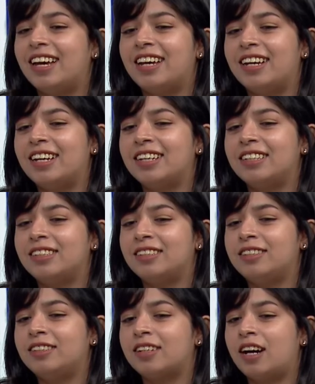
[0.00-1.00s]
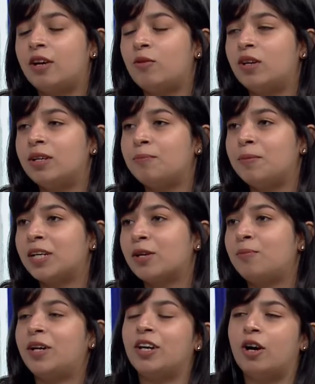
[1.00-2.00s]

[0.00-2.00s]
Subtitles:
and I want to make my